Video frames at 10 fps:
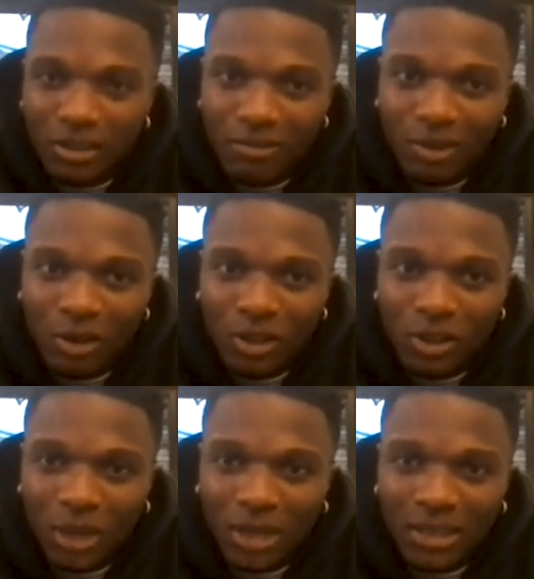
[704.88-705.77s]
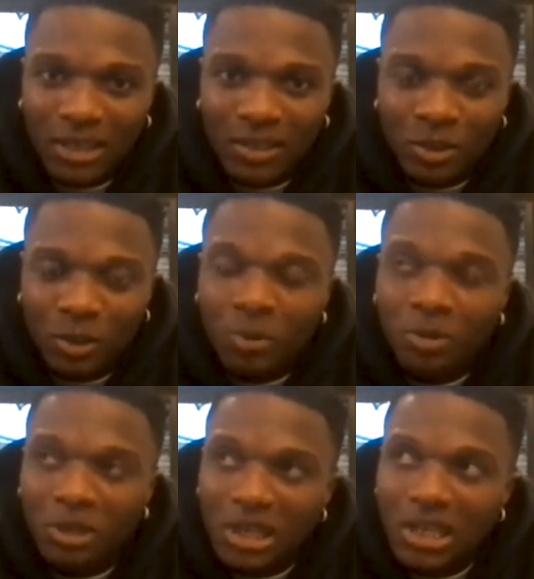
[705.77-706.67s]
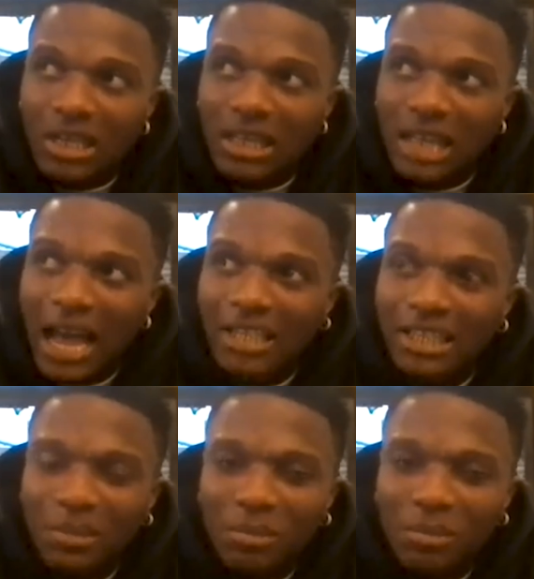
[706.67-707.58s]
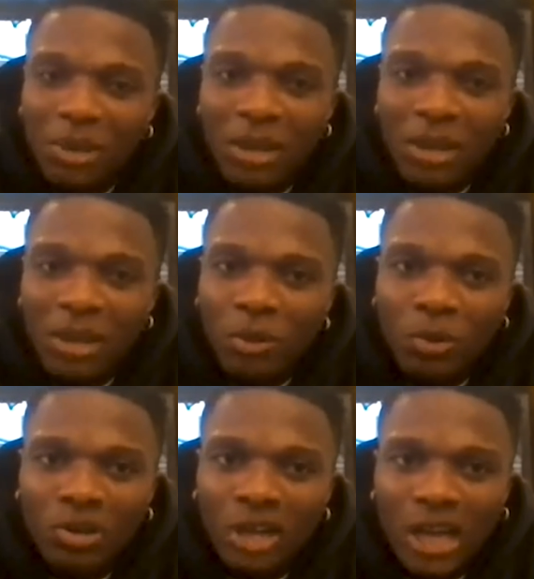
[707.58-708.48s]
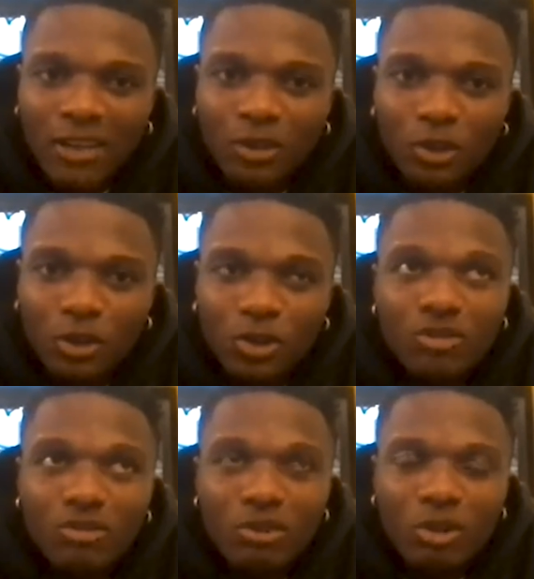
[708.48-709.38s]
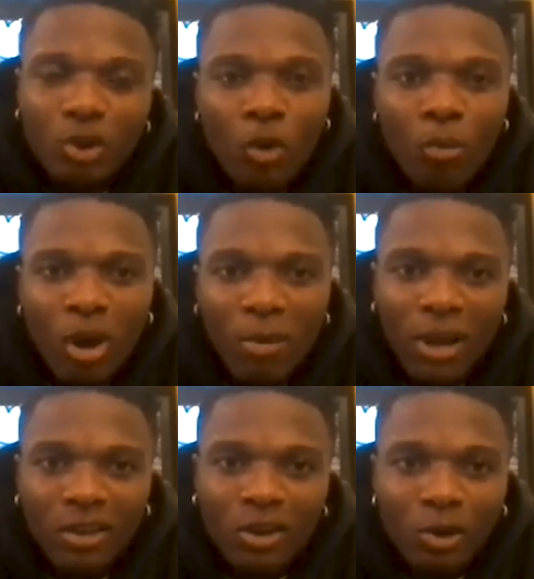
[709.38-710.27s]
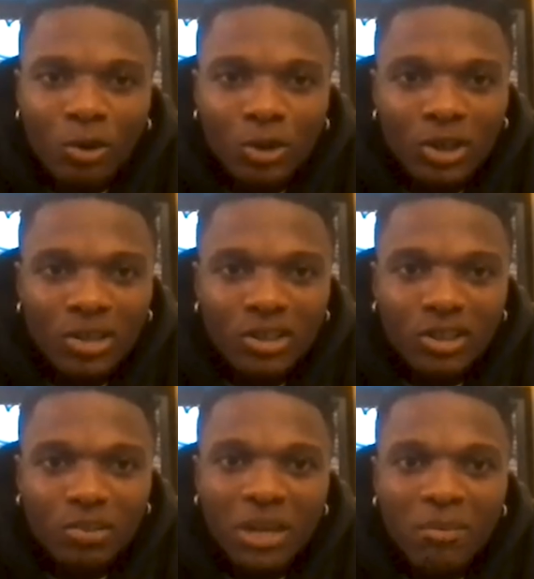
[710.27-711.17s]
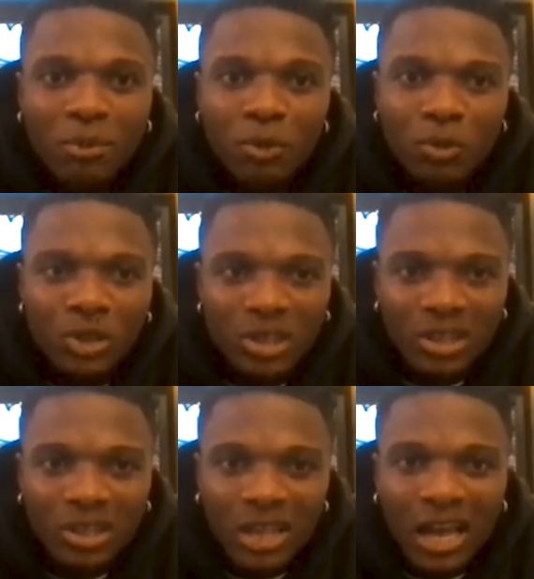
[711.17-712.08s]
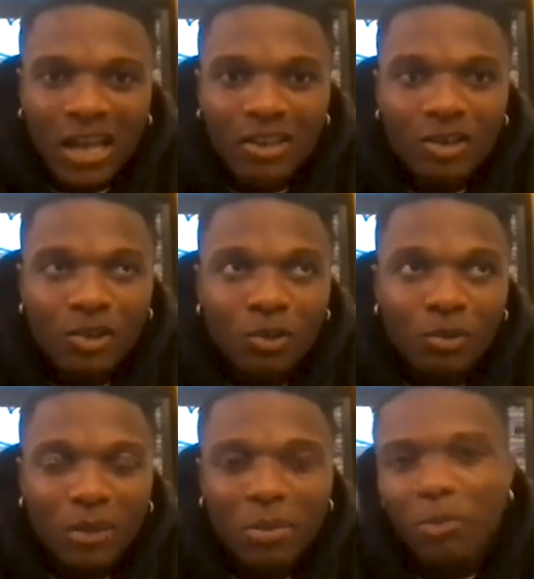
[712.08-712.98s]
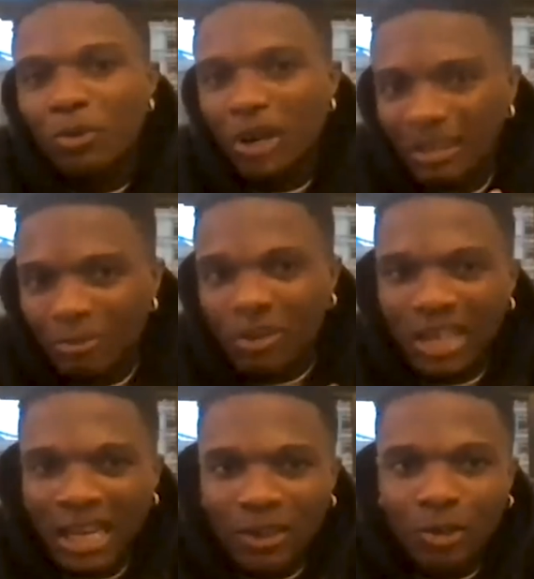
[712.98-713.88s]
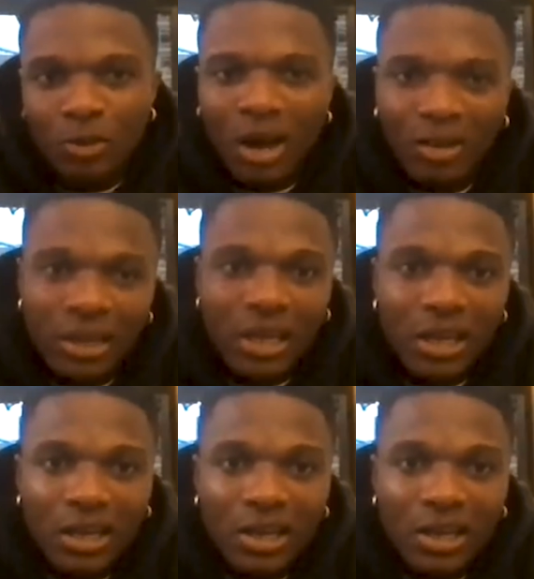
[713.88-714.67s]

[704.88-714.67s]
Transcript: for us back then. So that actually made me want to just know more about the culture and just make music that, you know, that people can relate to out there.